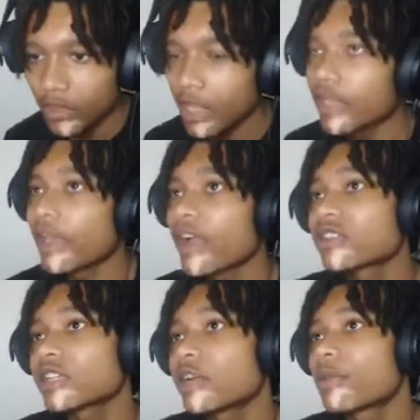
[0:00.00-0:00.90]
Hey, like I
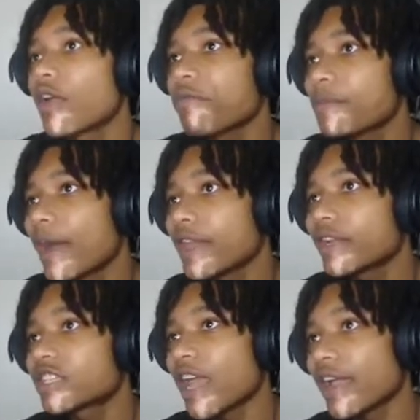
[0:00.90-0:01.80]
said, bro, everybody
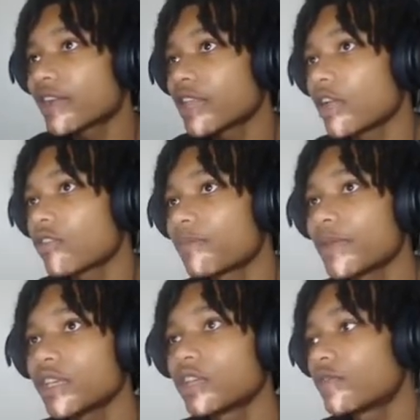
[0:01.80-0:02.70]
in the chat got their own
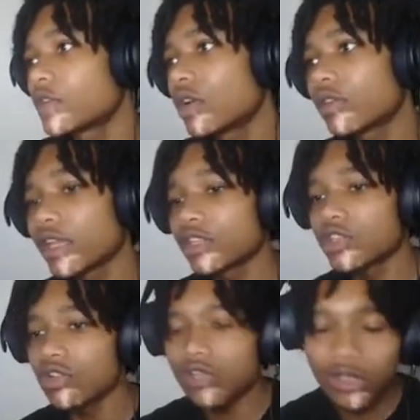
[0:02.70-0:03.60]
opinion. If you don't like the
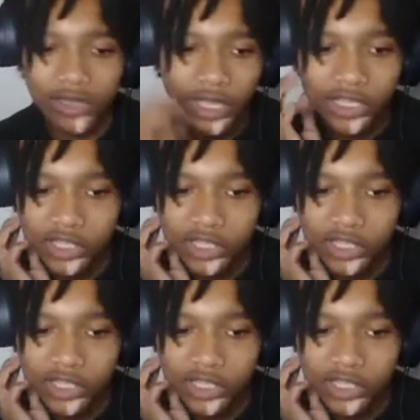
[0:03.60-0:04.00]
song, you don't like the